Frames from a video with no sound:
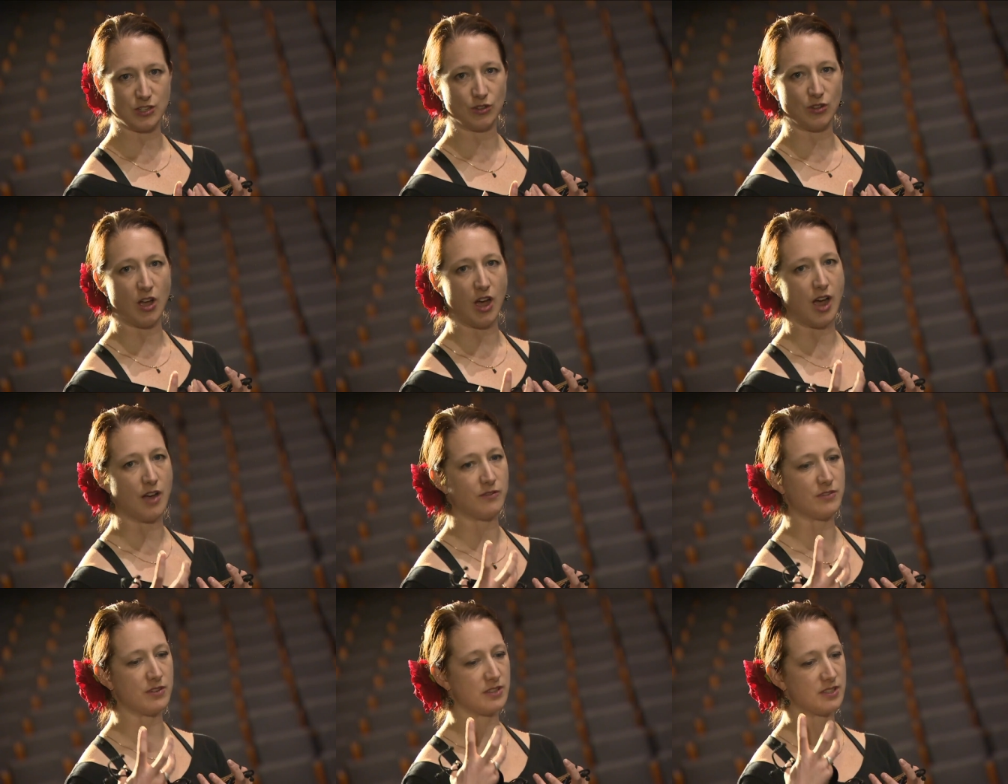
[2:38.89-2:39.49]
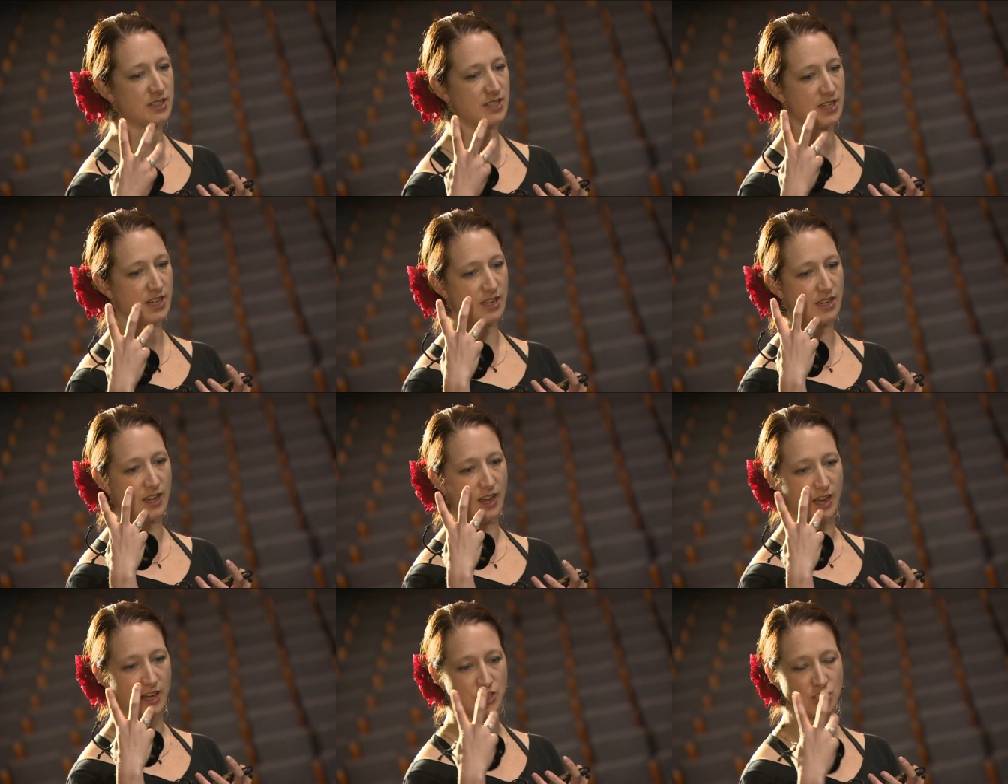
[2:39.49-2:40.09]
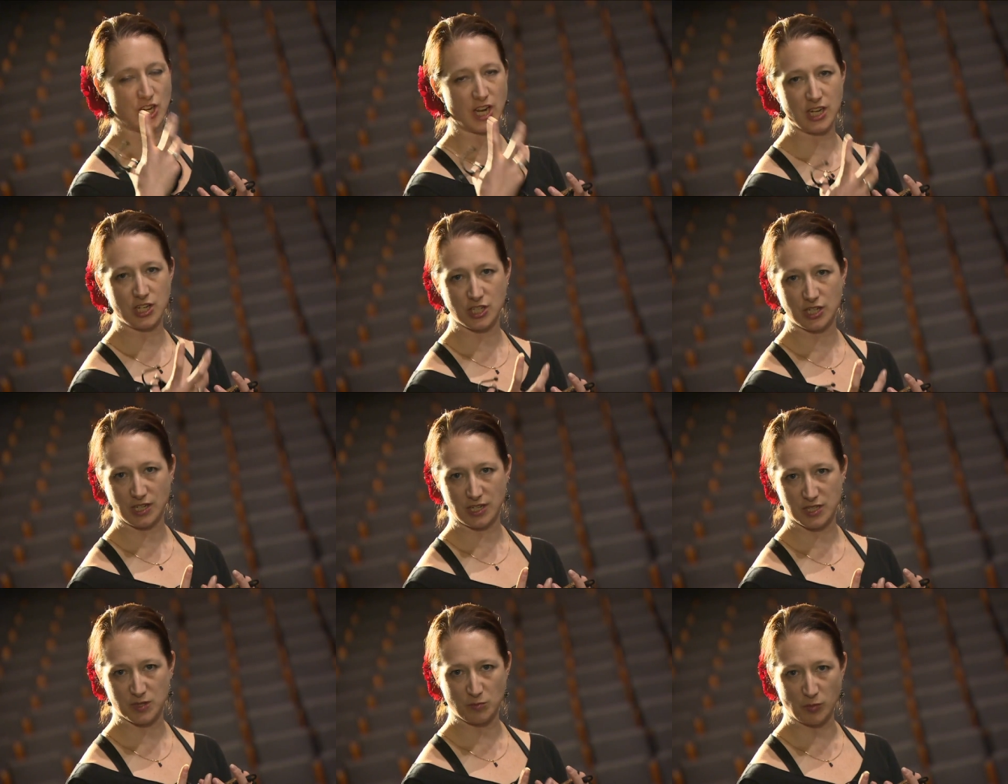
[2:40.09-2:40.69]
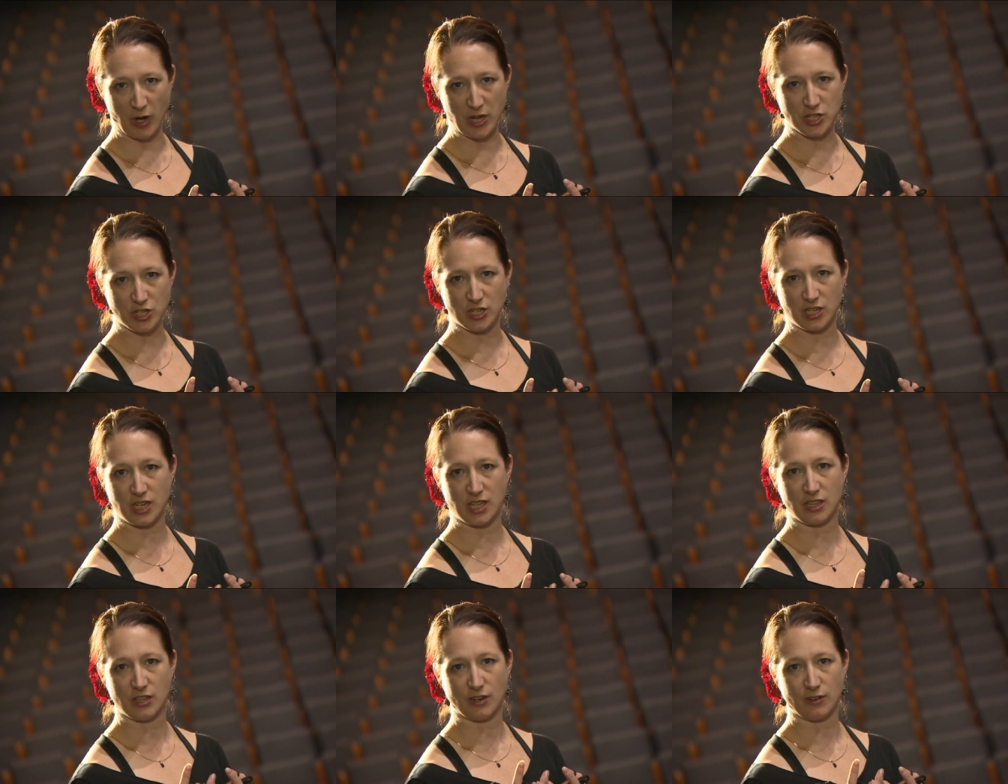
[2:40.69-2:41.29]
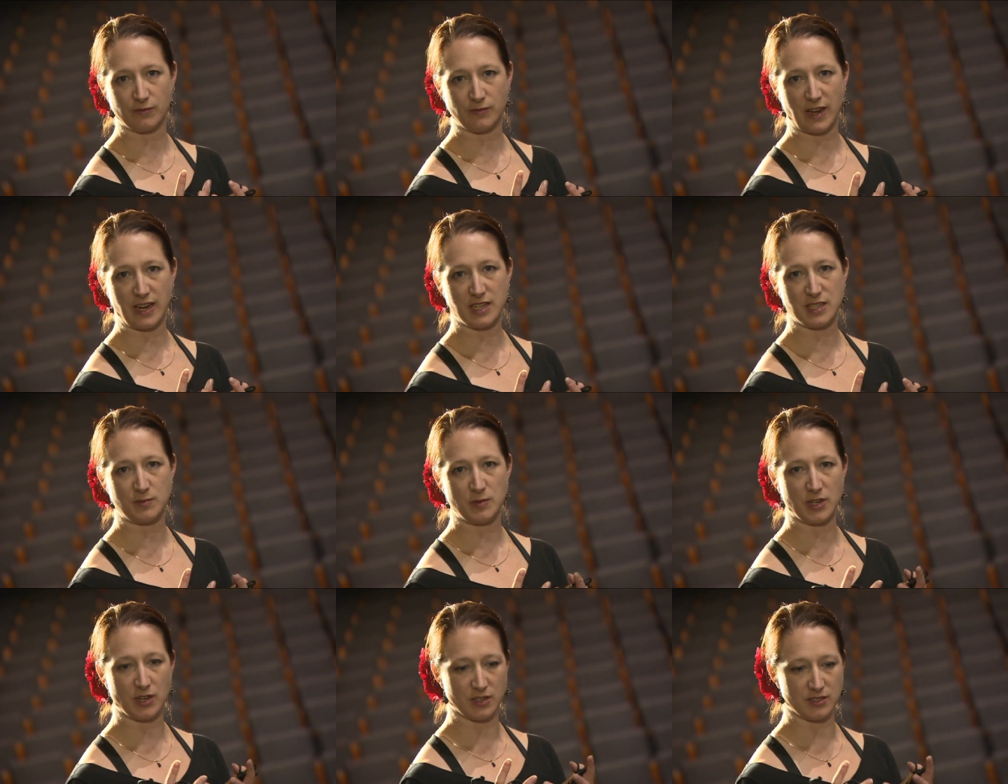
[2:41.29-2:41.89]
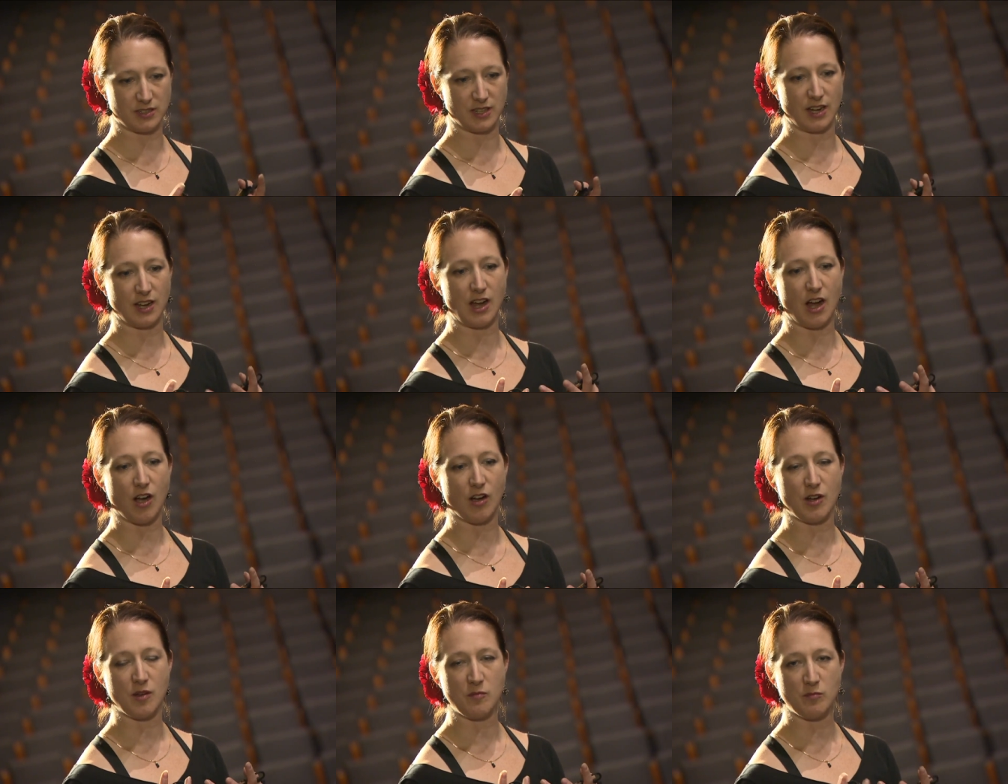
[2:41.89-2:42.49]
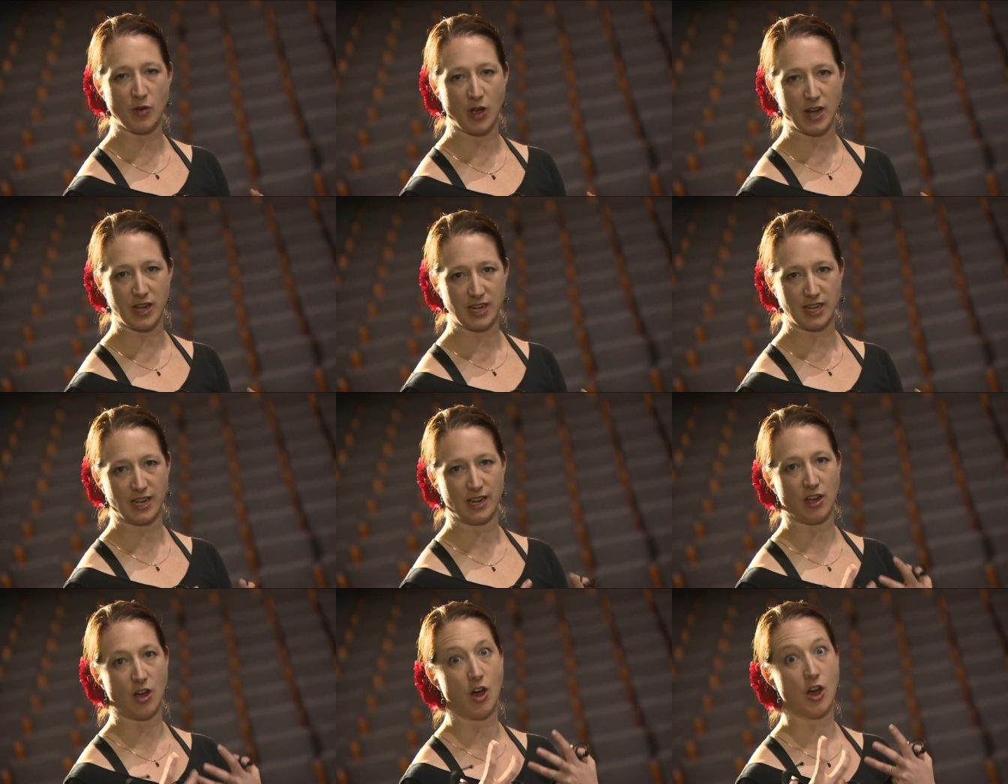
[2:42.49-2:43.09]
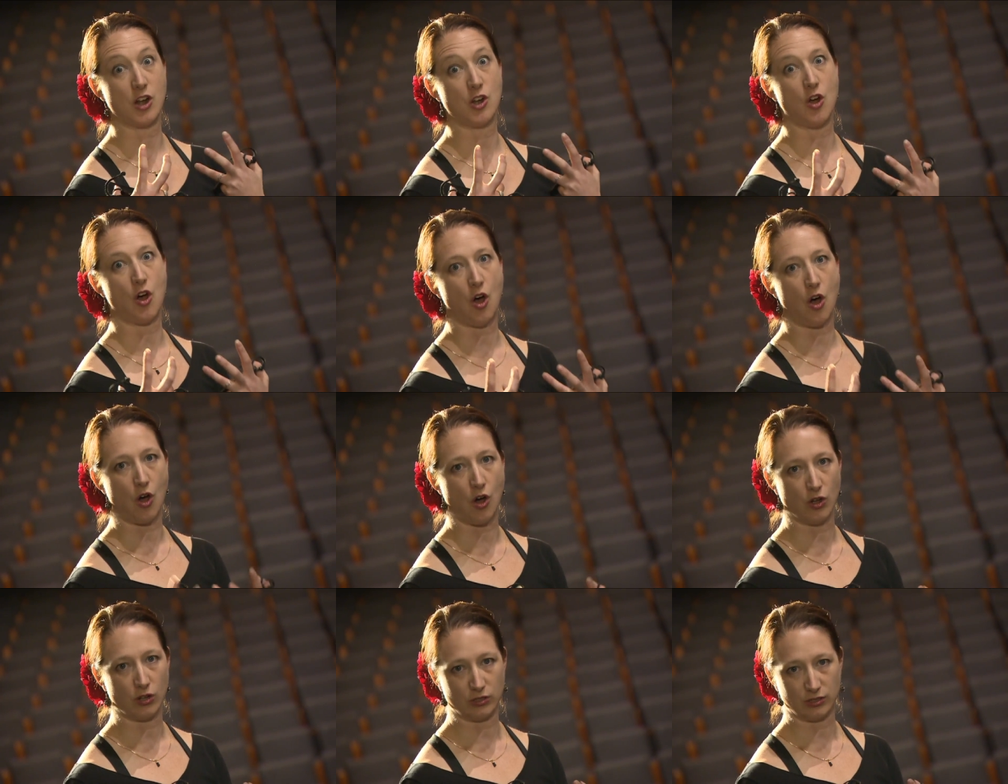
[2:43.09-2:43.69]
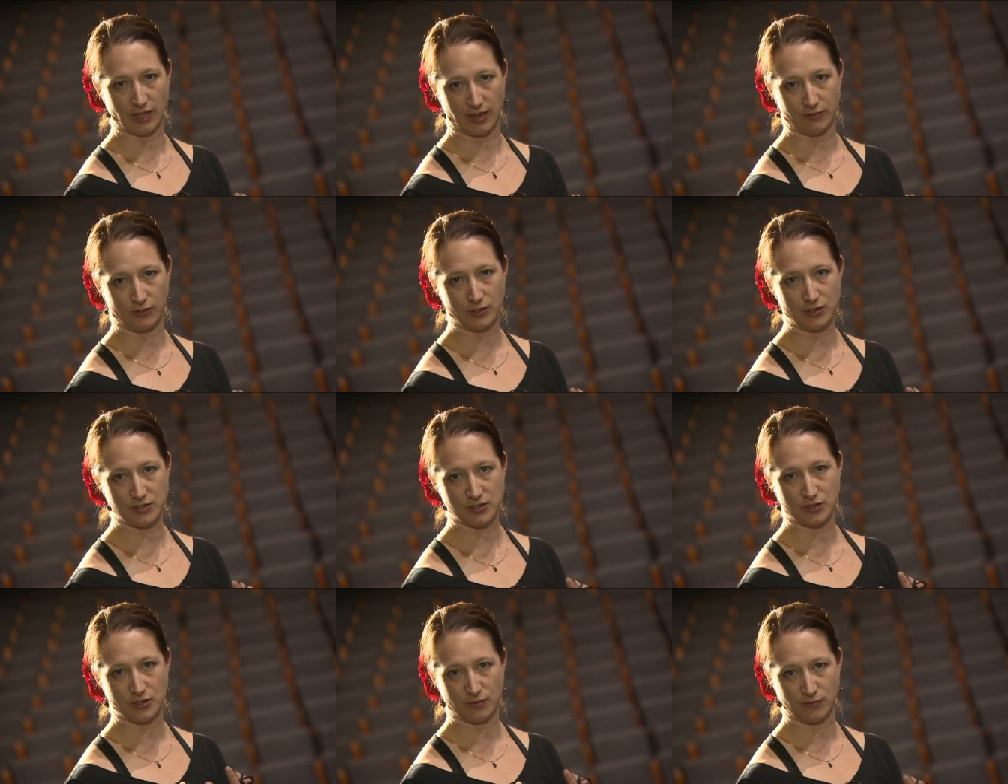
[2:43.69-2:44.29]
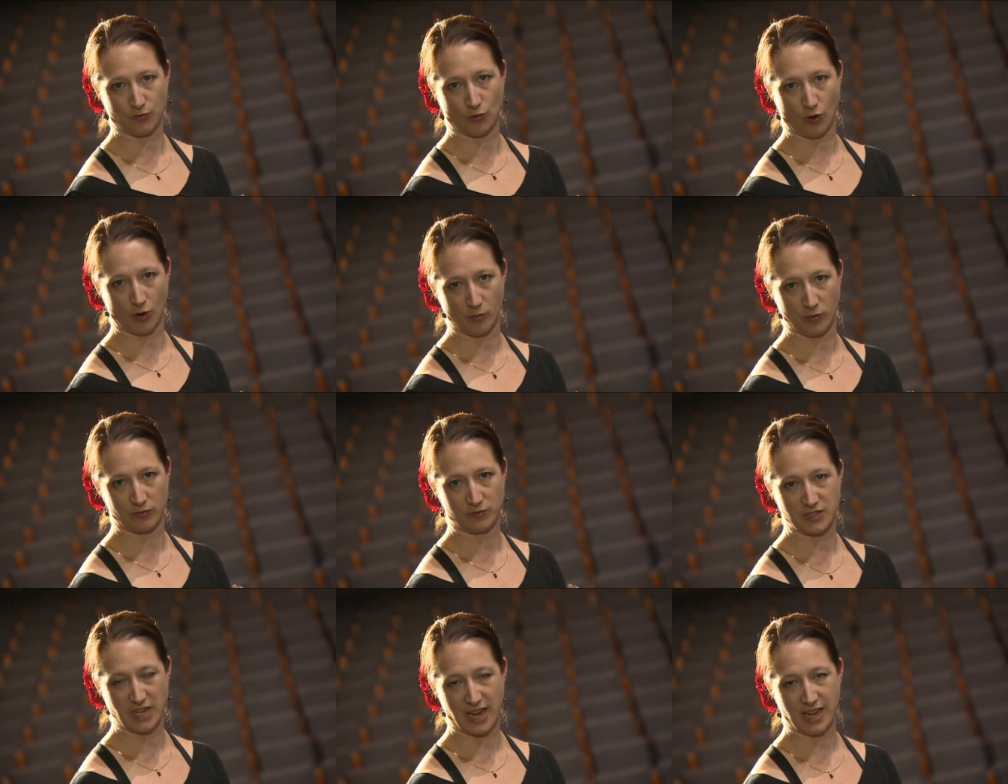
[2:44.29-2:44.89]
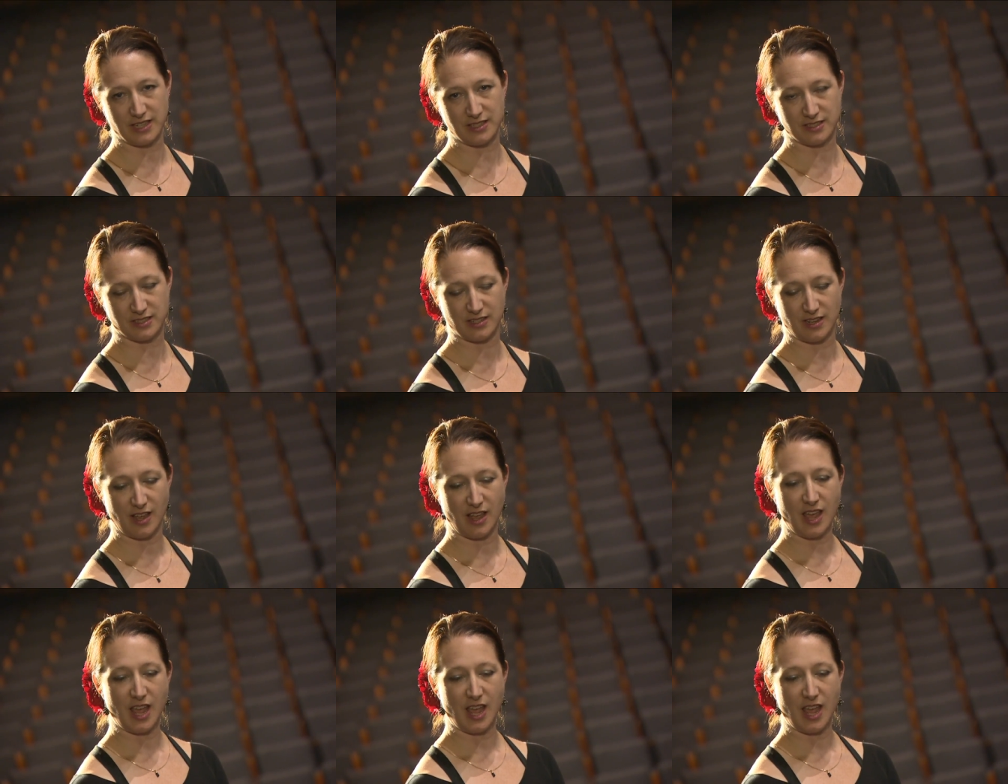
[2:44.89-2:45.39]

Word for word: You'll often see a change in expression in their face because they are embodying on all levels the form of dance.